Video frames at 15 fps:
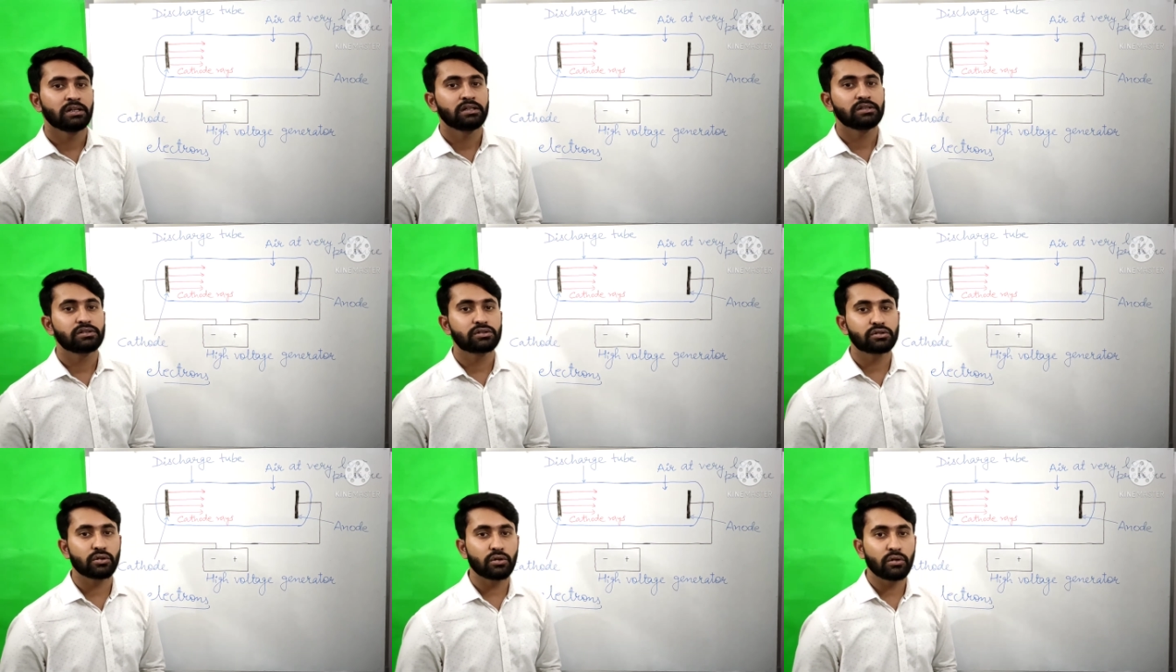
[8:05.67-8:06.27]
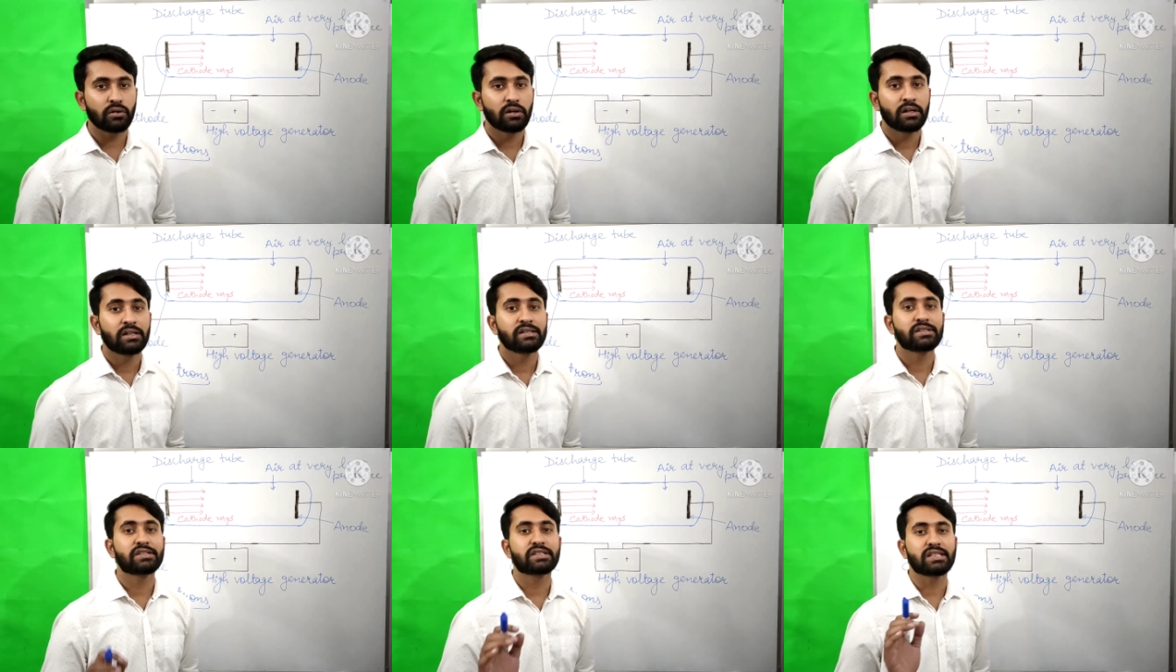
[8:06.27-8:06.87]
so
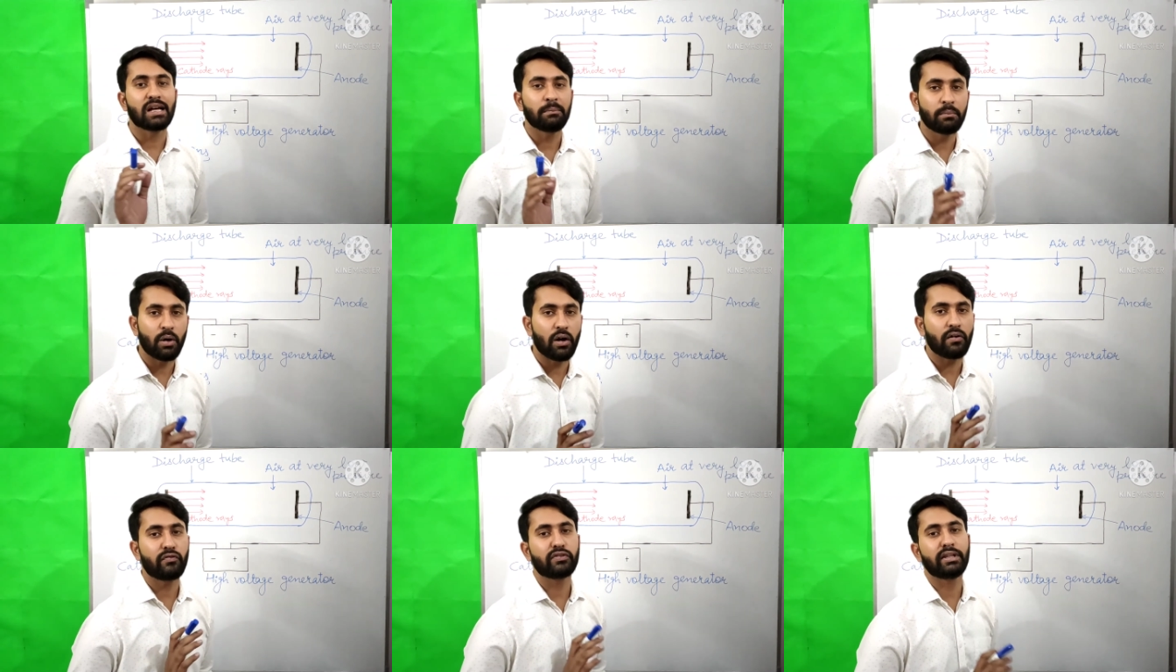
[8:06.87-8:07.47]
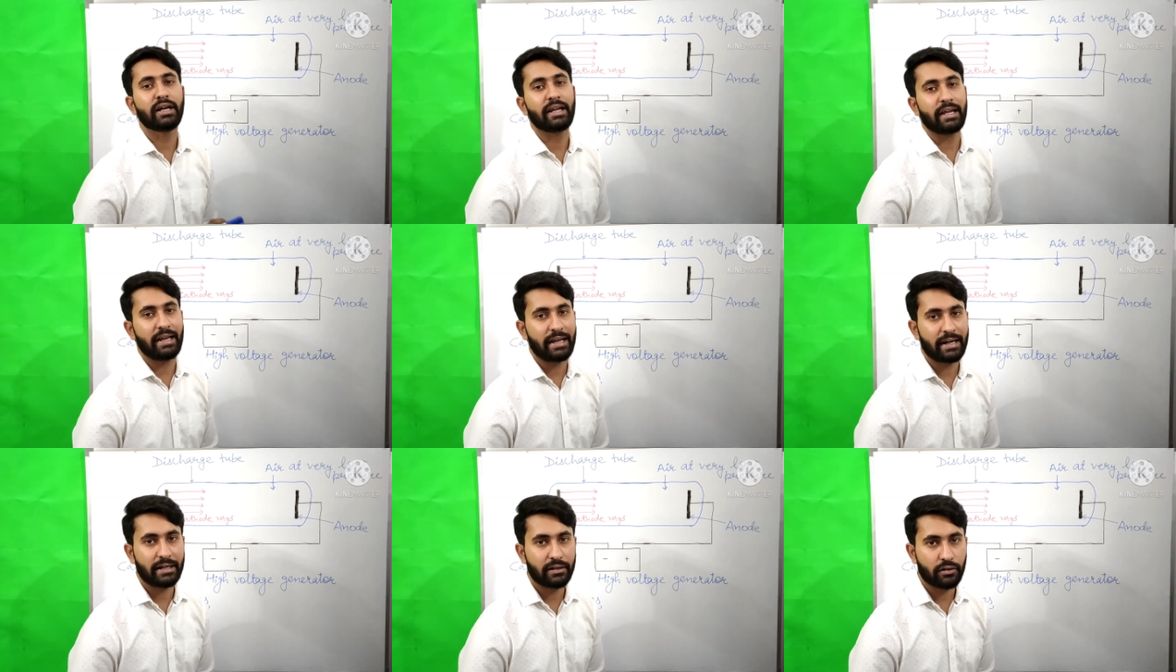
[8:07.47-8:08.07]
some of the
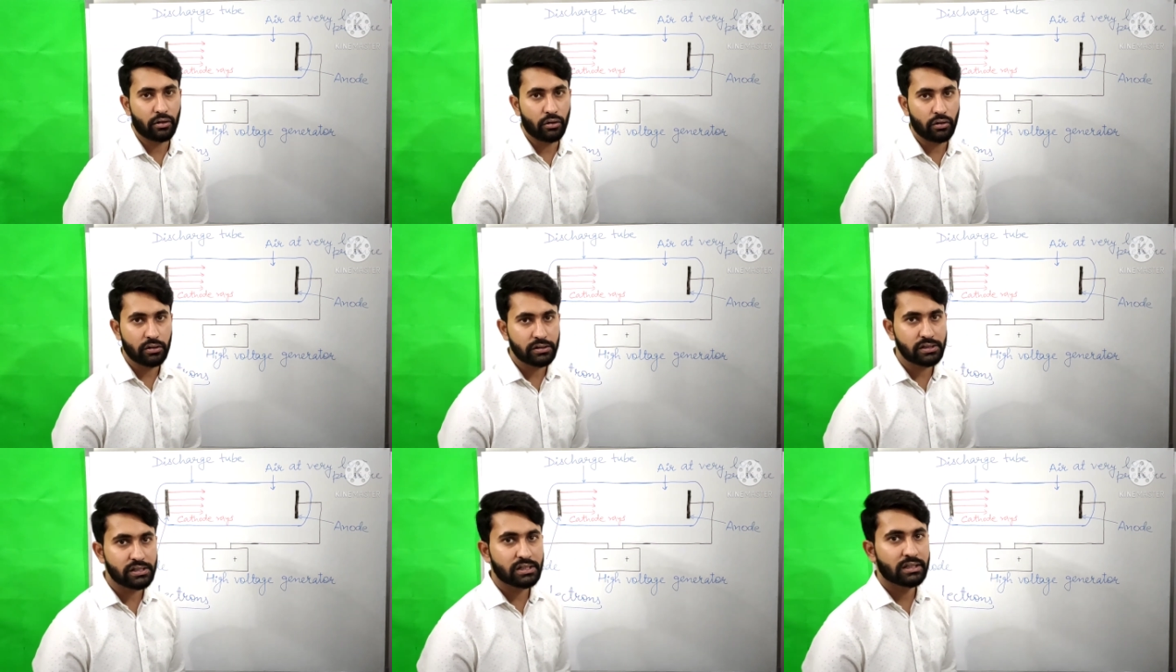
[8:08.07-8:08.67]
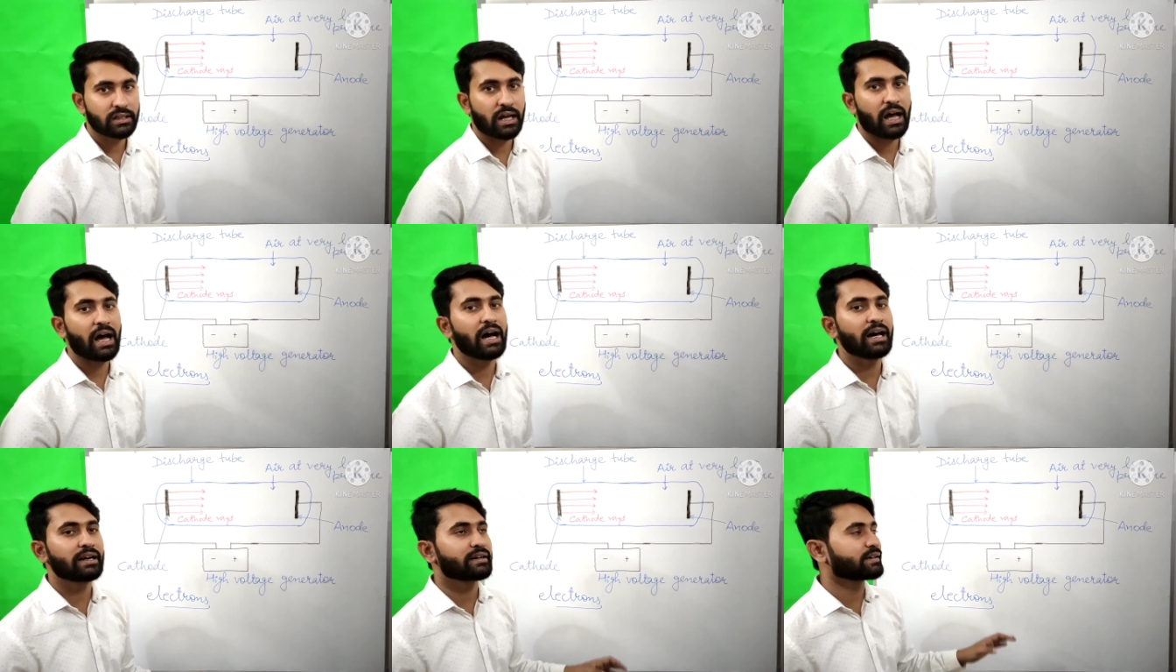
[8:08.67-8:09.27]
electrons
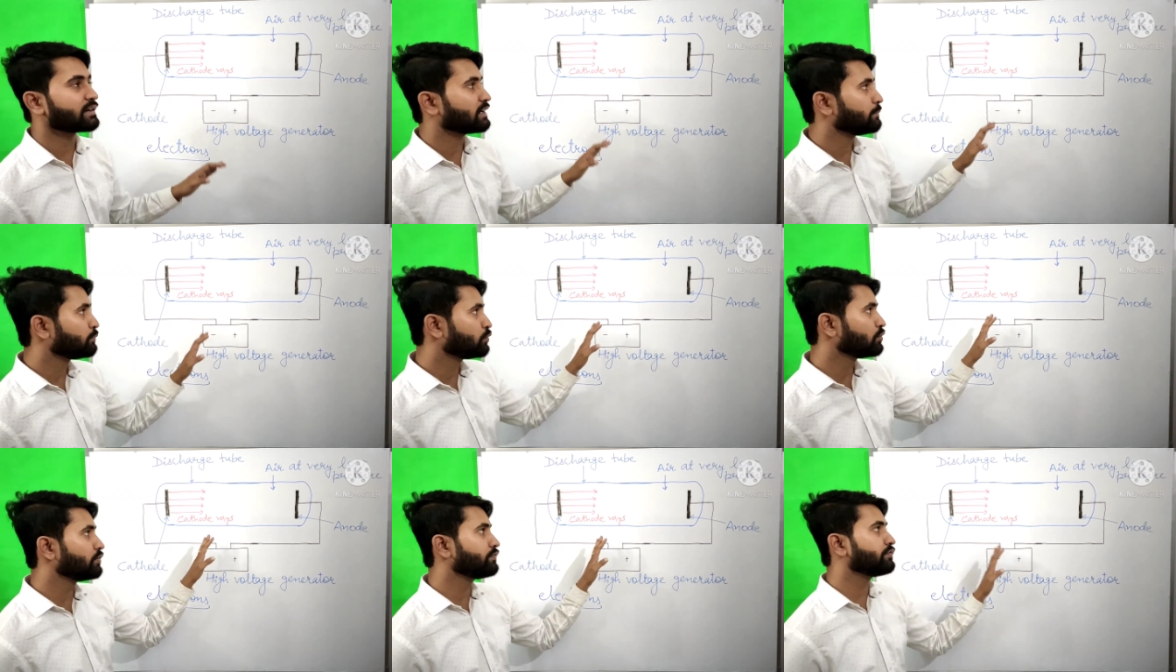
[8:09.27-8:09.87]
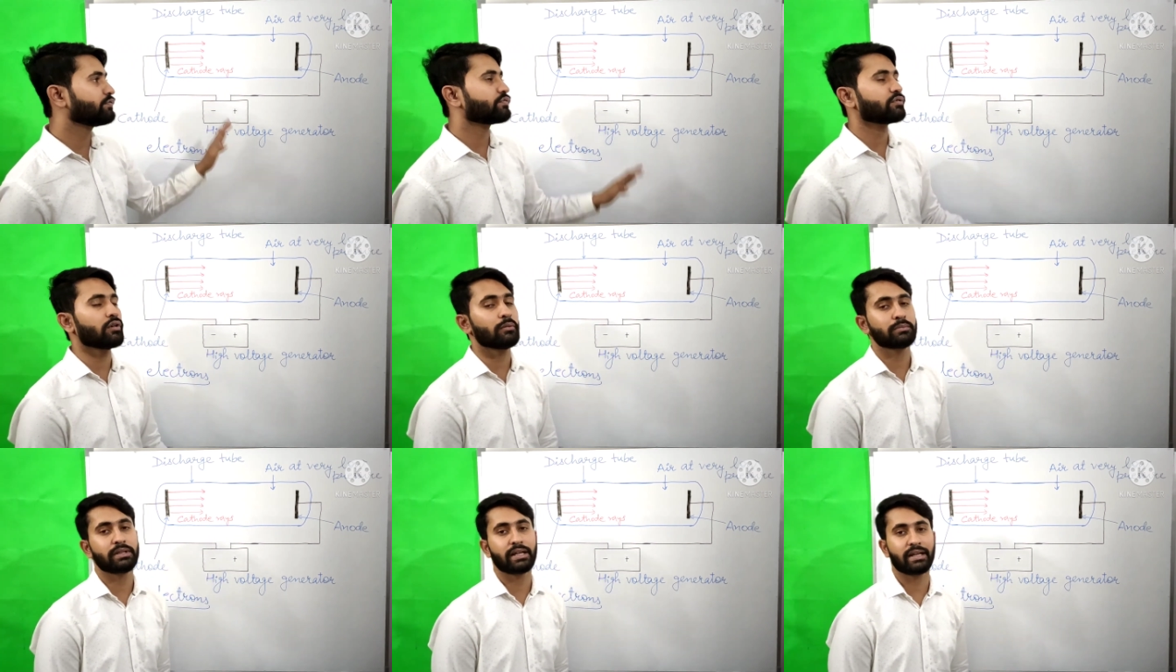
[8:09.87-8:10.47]
are removed
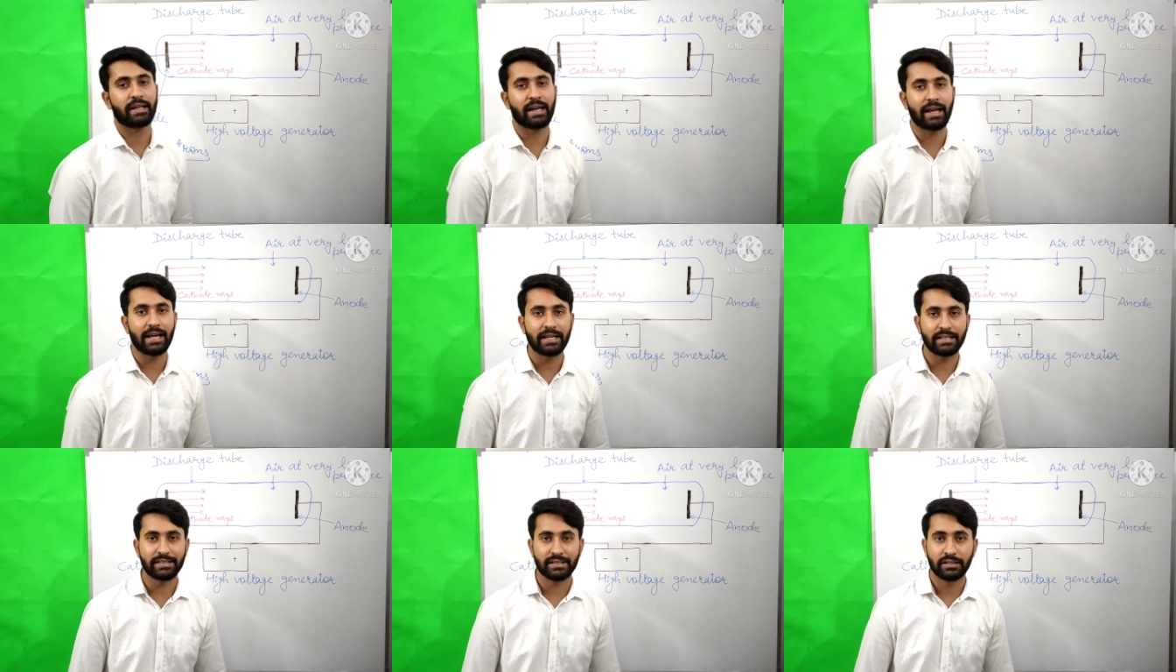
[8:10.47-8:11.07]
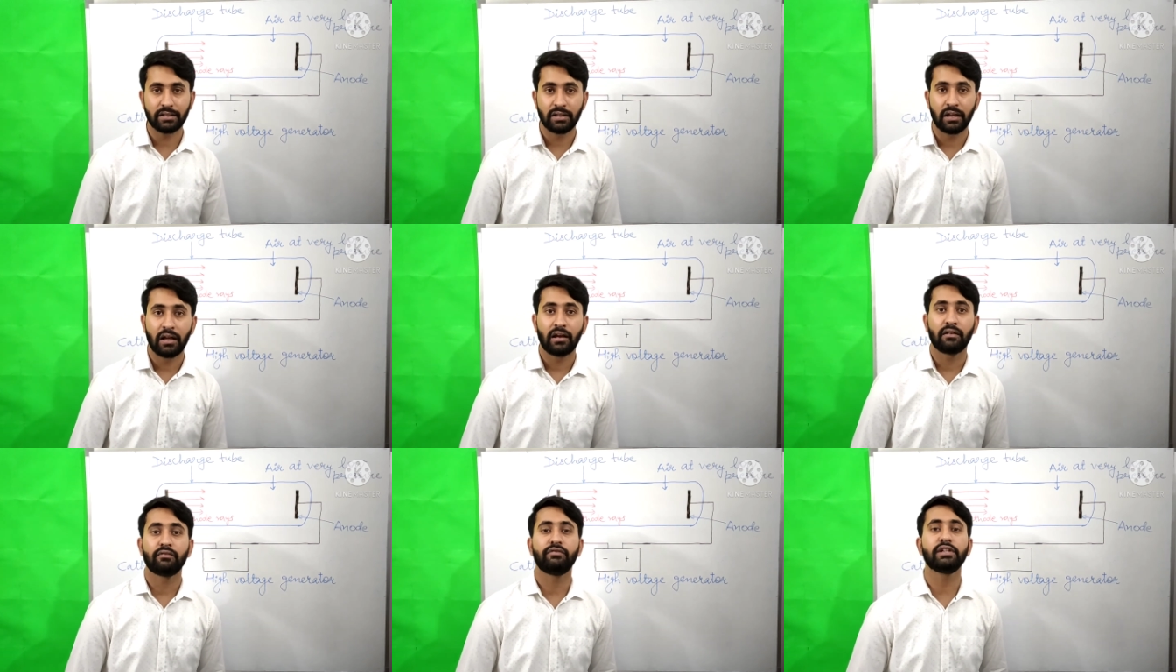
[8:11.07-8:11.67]
from the gas
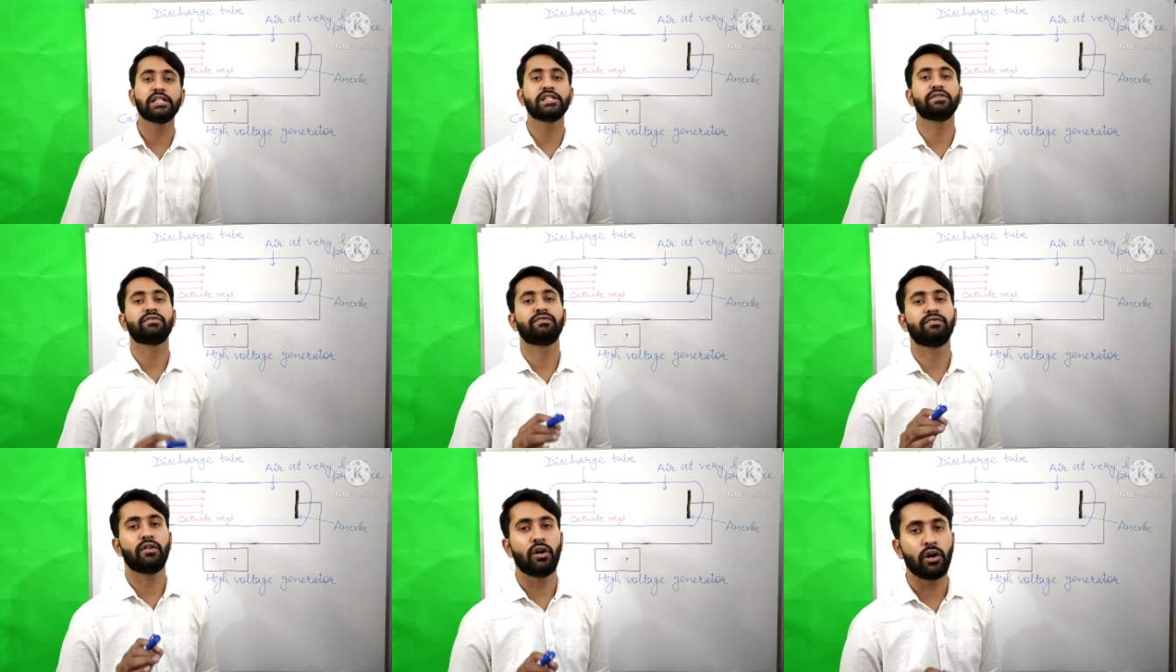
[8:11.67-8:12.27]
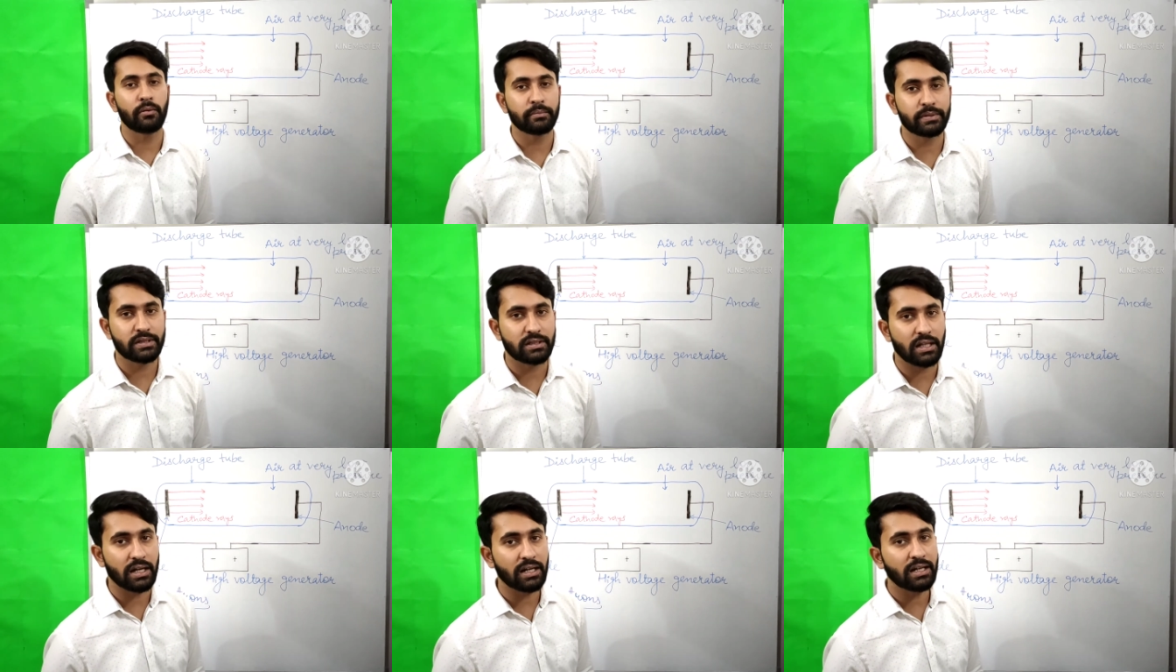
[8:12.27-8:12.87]
which forms
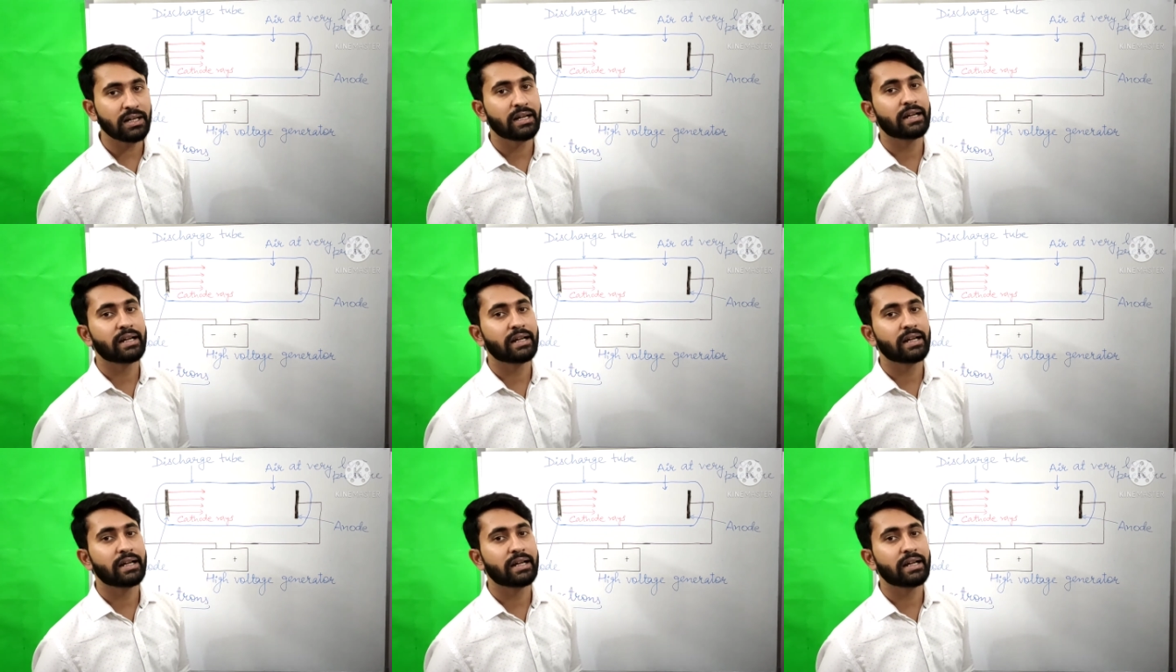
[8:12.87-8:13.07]
the